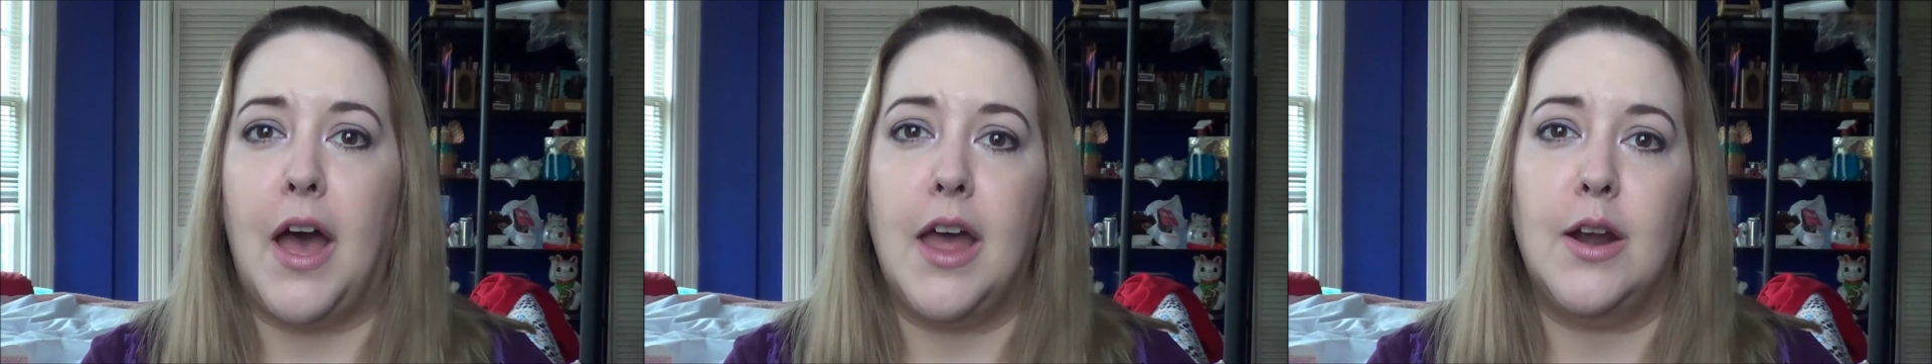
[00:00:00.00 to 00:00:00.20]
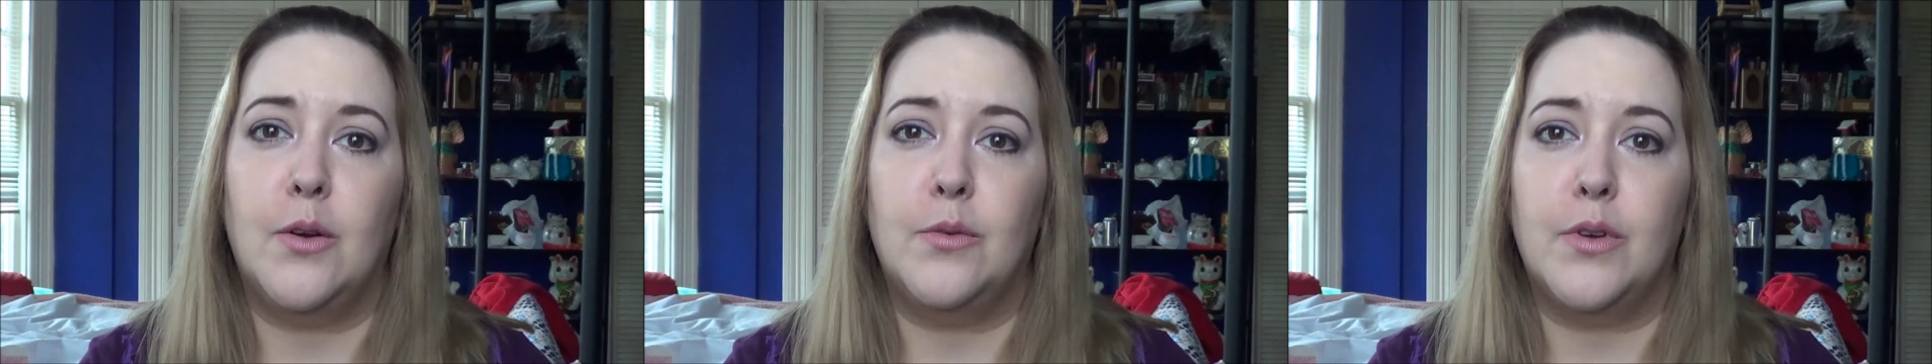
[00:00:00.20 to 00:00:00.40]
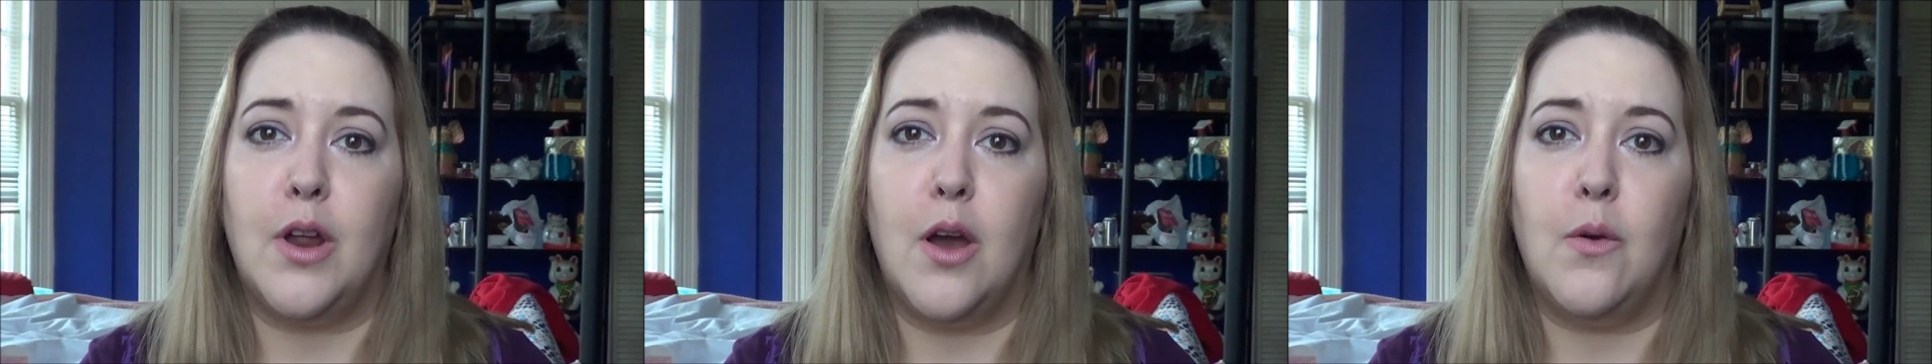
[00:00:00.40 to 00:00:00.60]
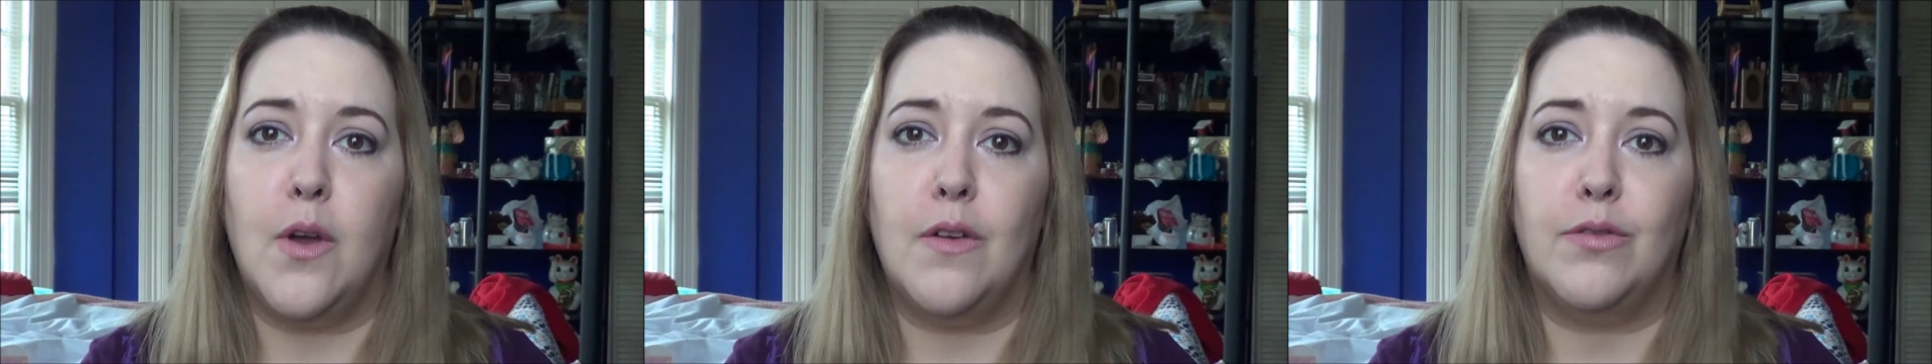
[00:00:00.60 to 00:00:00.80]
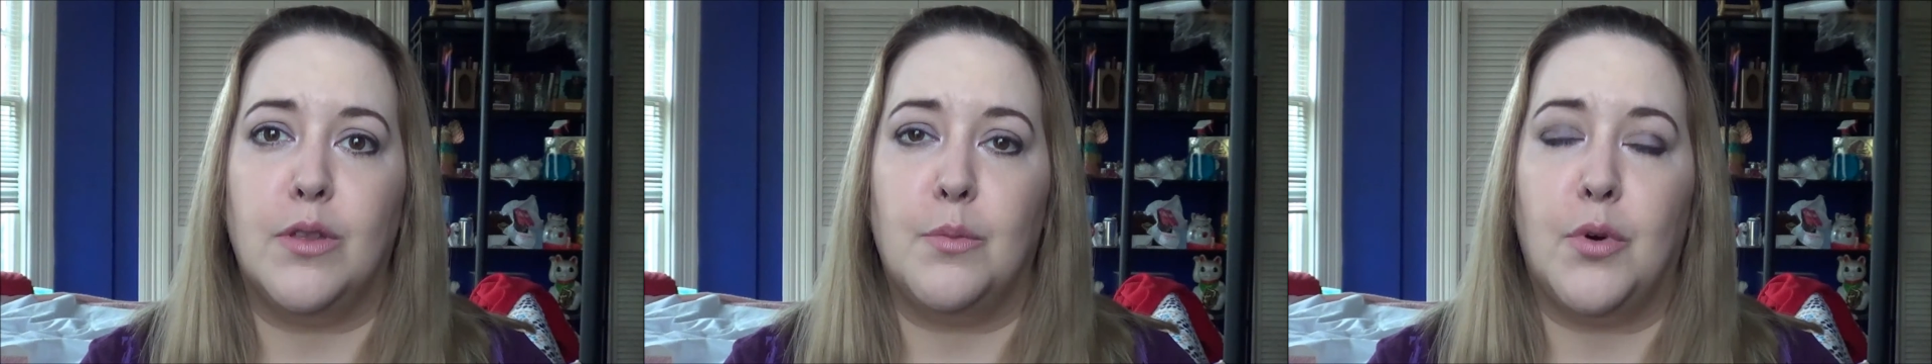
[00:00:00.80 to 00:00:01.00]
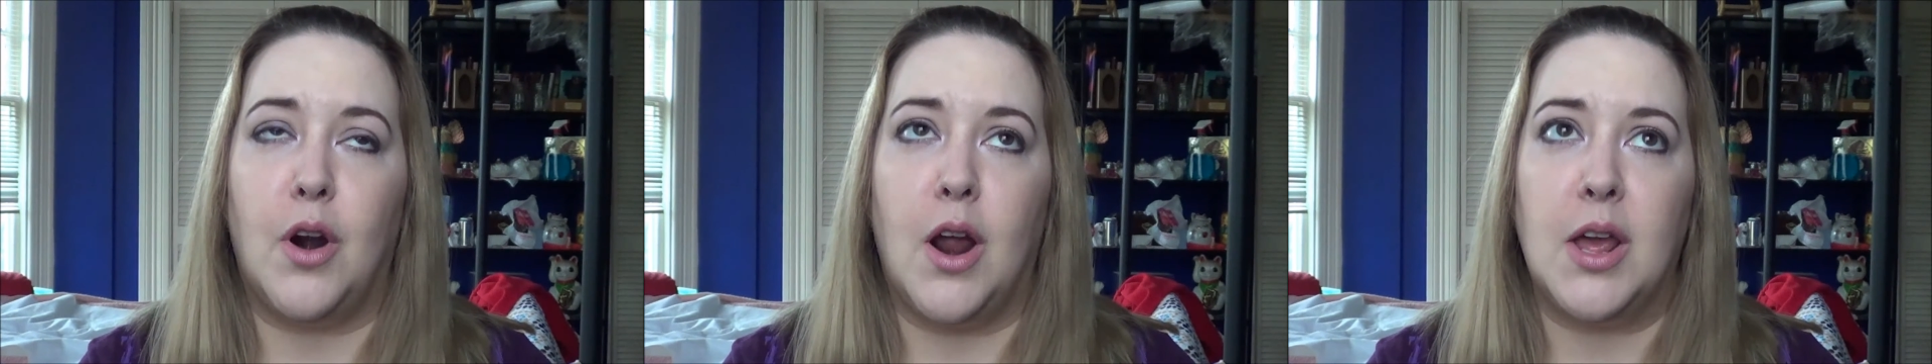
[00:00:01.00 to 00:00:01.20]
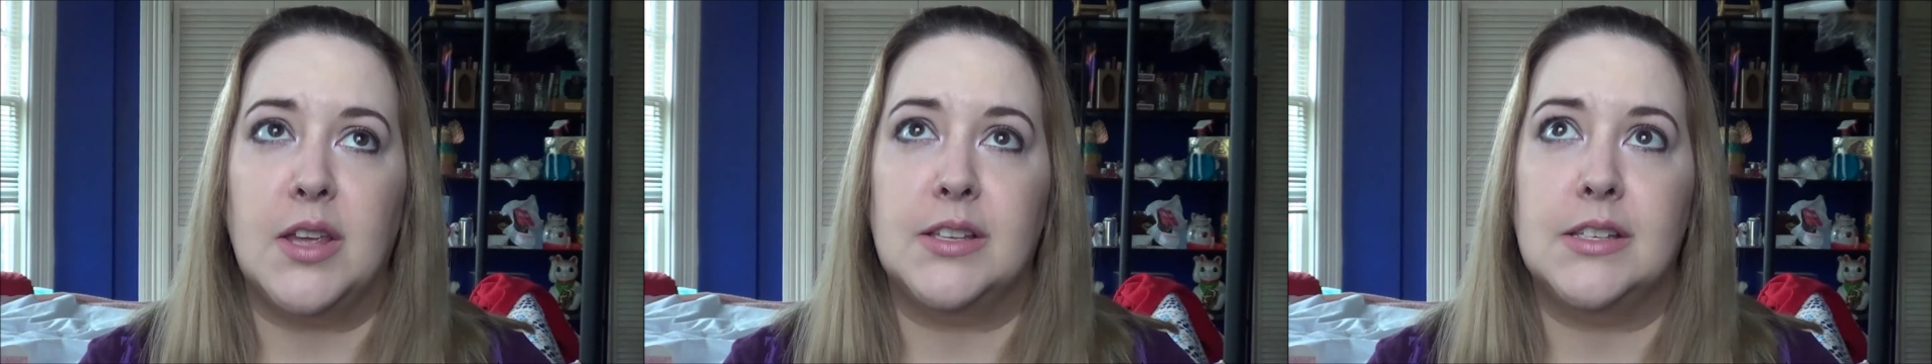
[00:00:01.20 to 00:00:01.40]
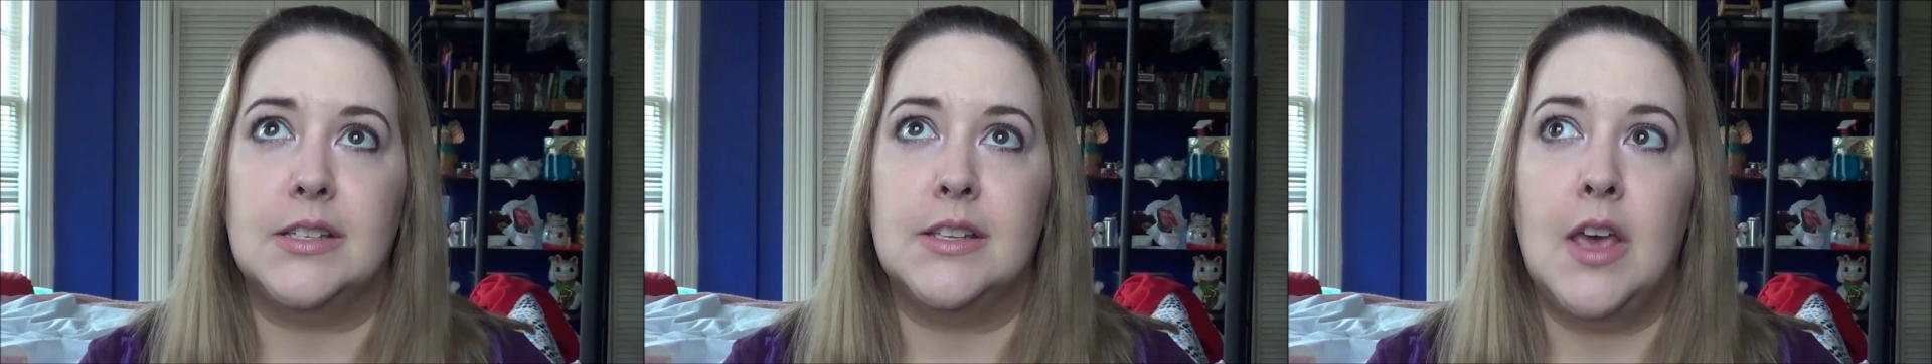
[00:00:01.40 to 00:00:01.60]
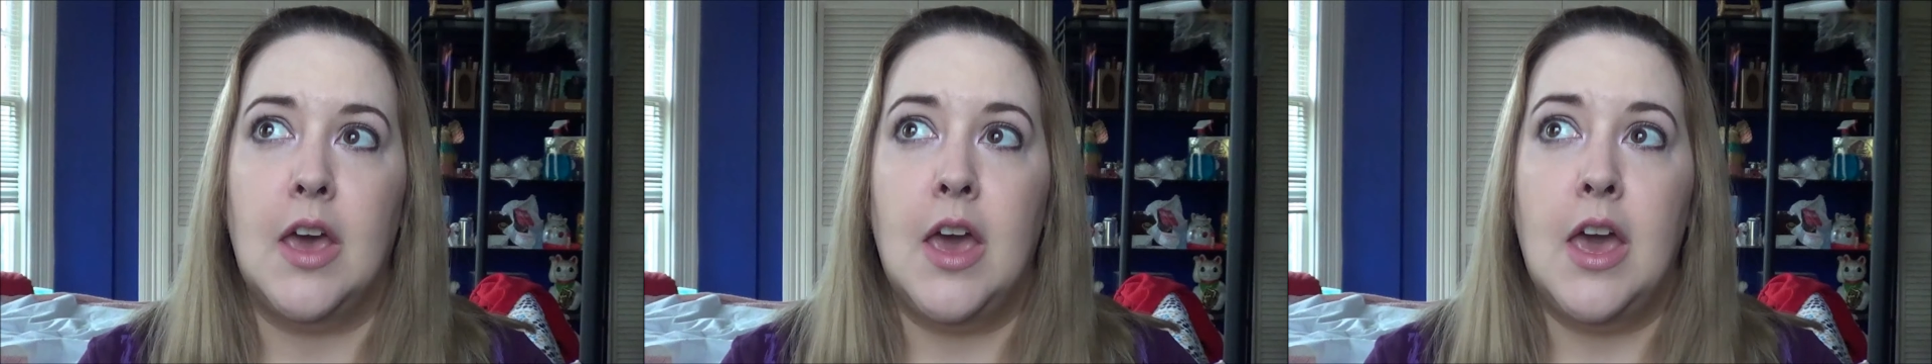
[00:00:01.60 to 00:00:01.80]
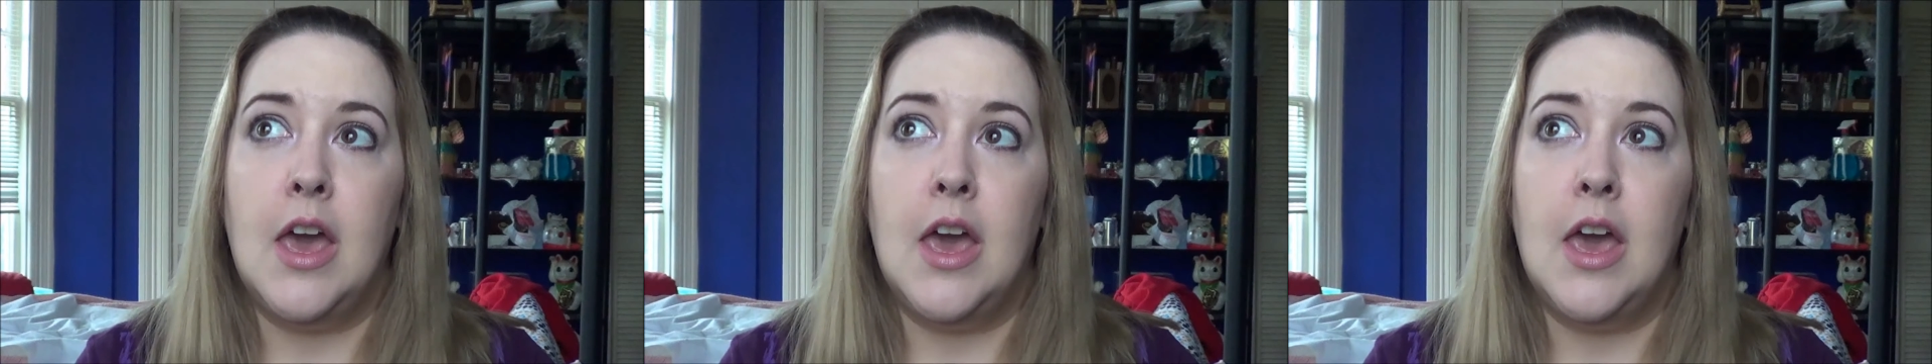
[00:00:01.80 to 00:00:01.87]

I don't know if the price